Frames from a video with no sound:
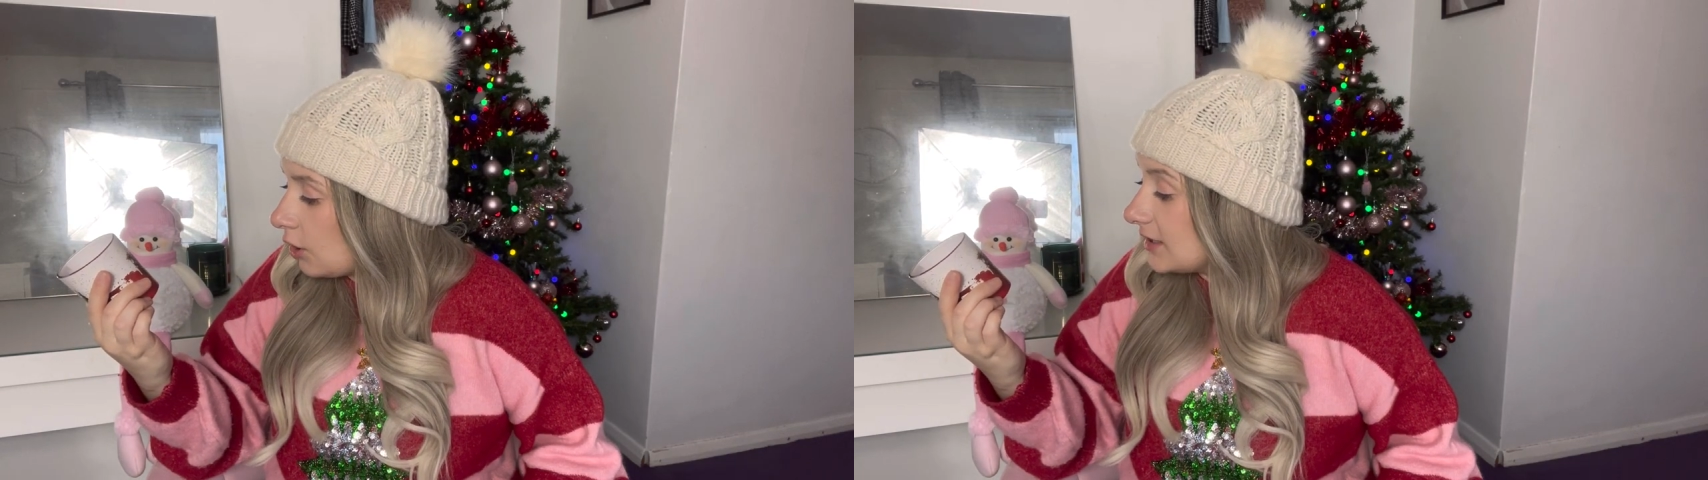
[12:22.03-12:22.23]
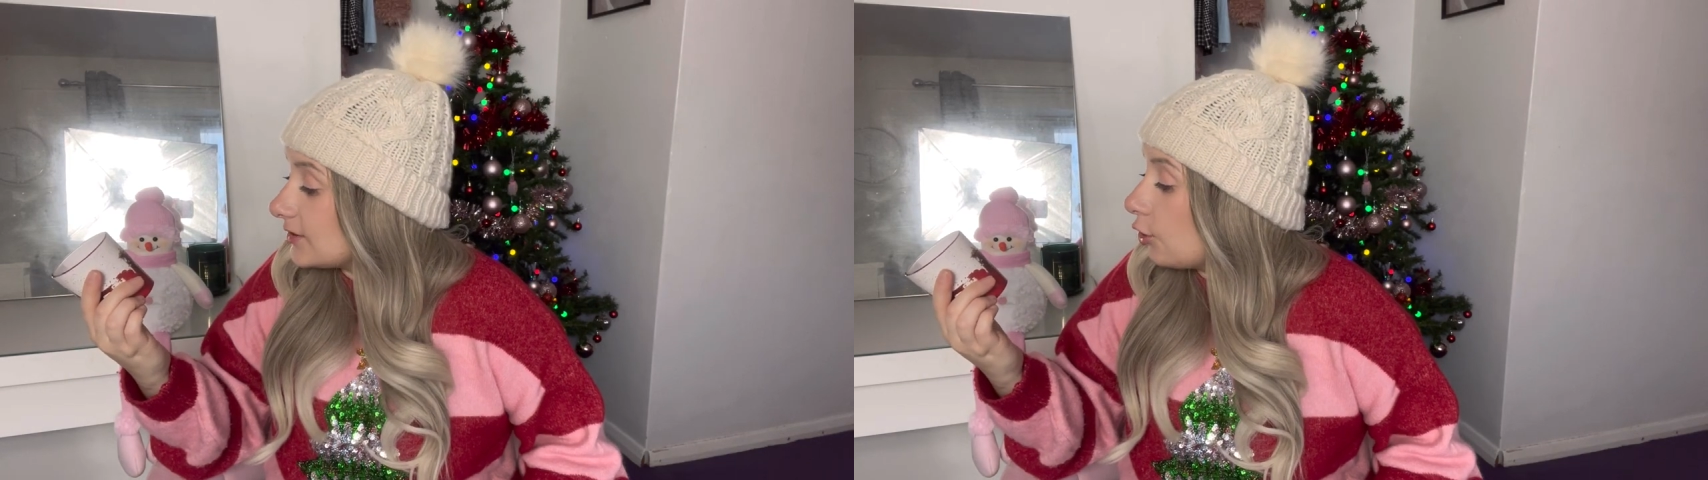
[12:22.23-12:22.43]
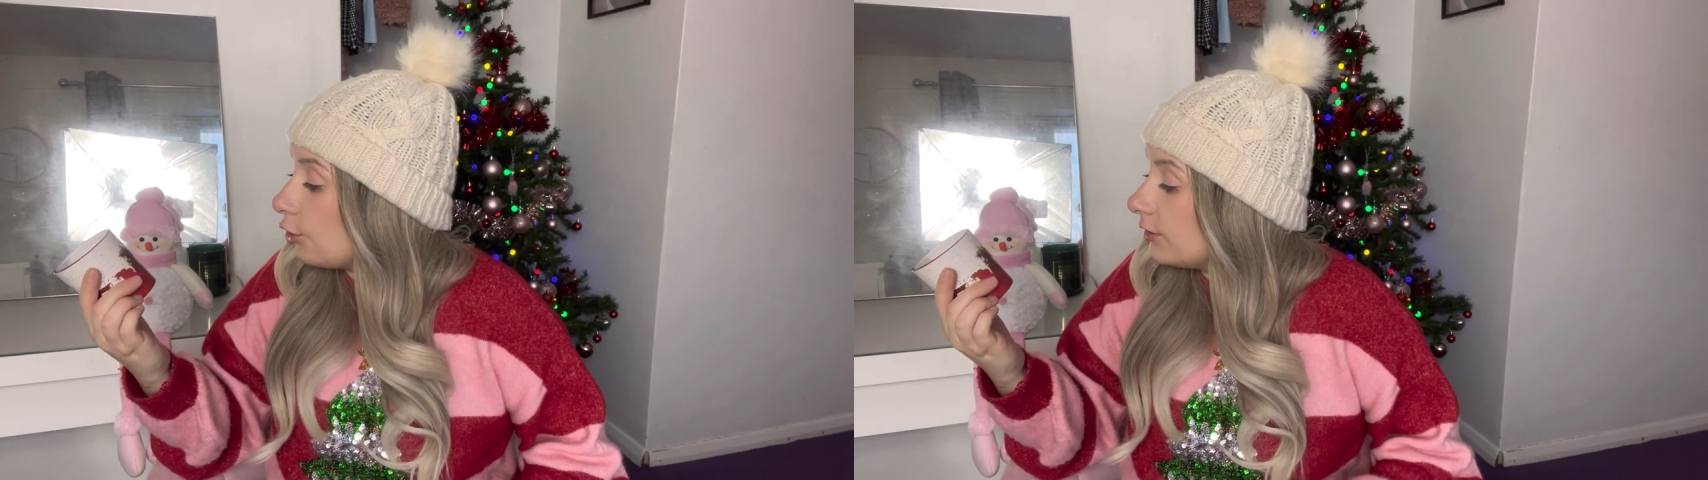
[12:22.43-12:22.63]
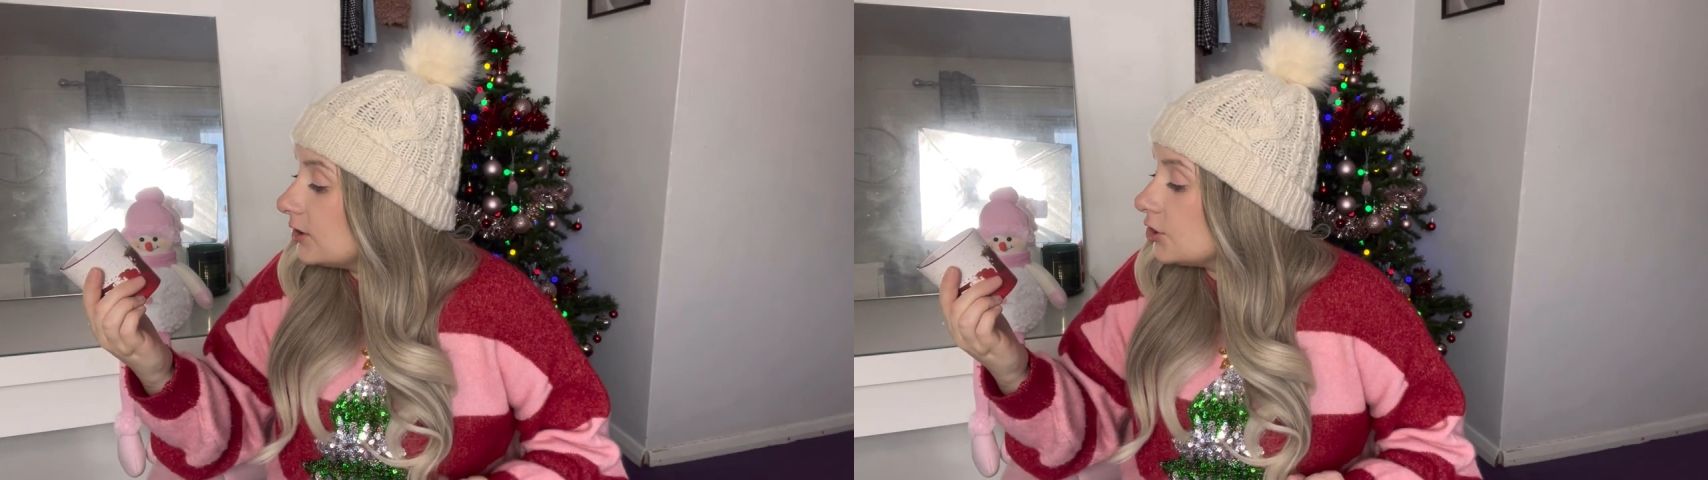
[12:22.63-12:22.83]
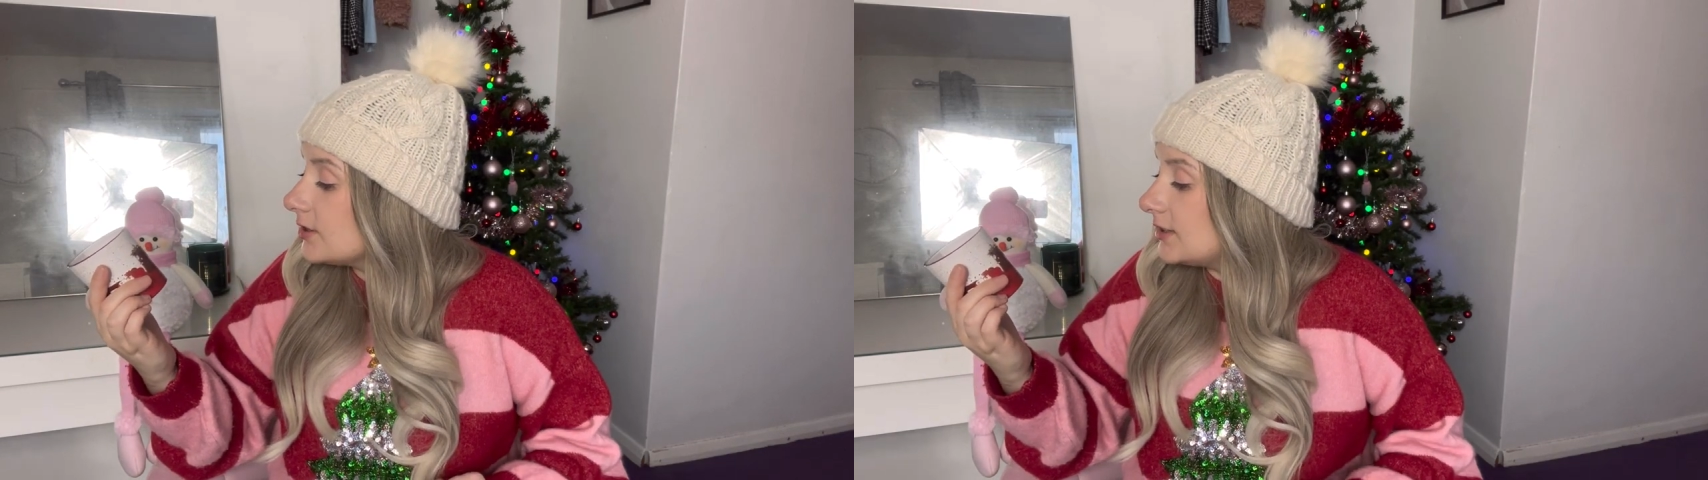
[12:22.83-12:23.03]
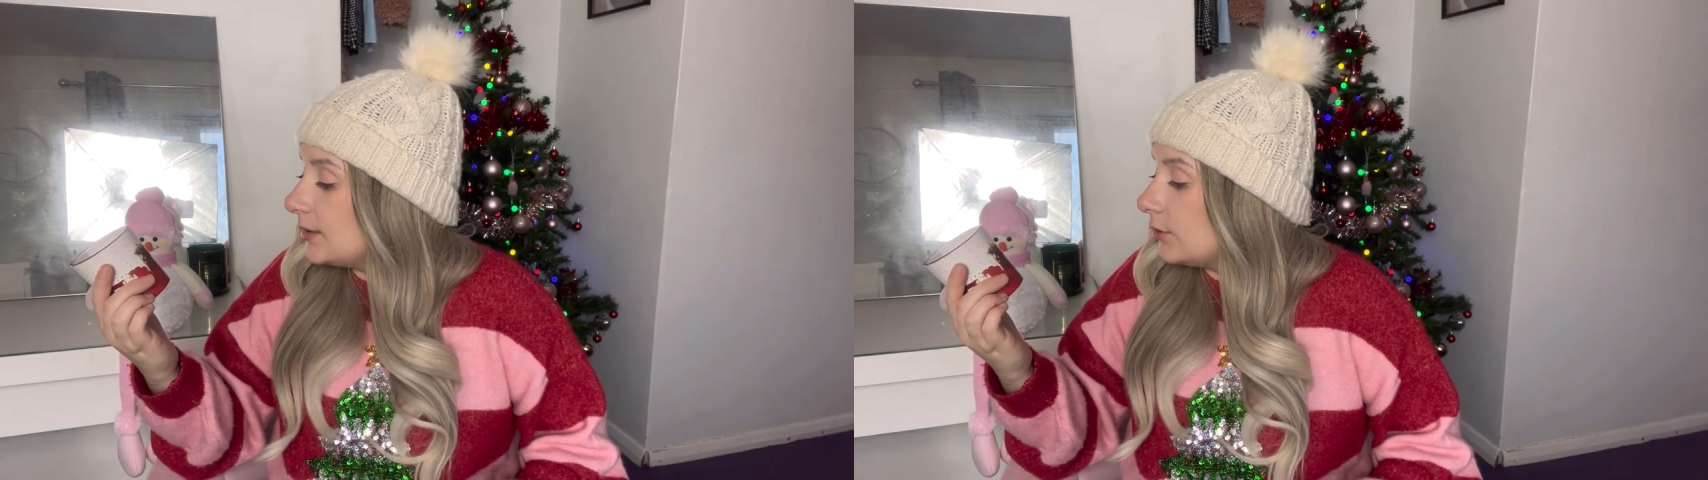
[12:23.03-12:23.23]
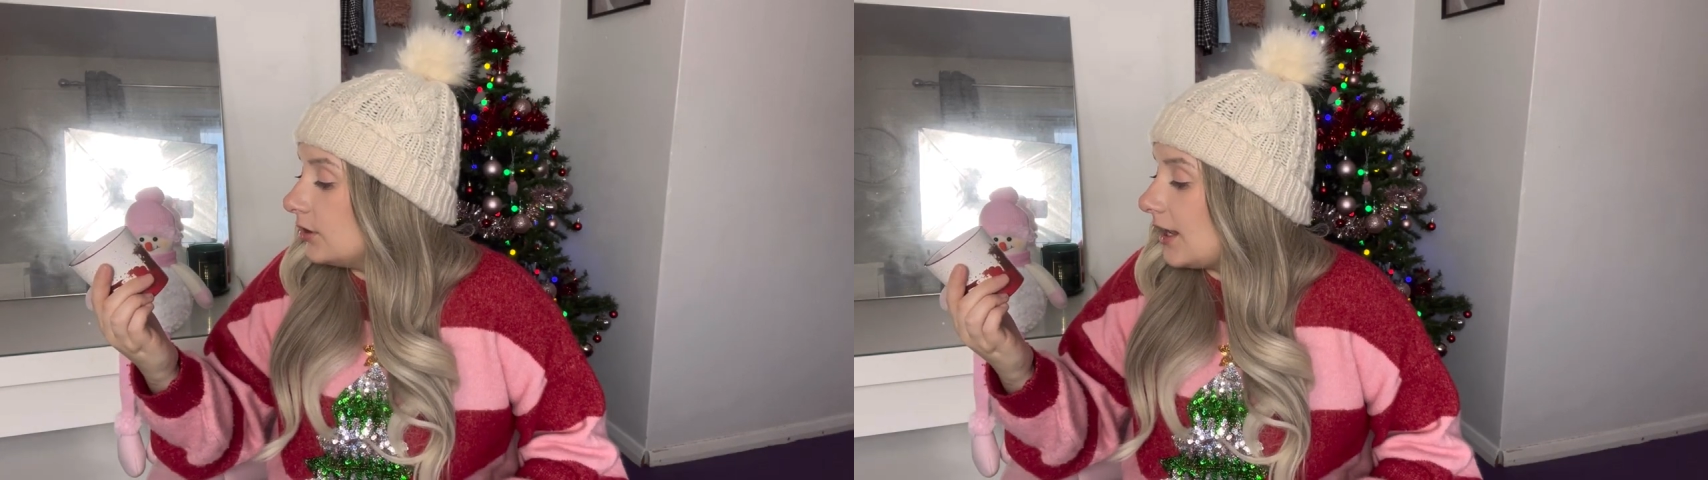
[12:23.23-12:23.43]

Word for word: it's orange cinnamon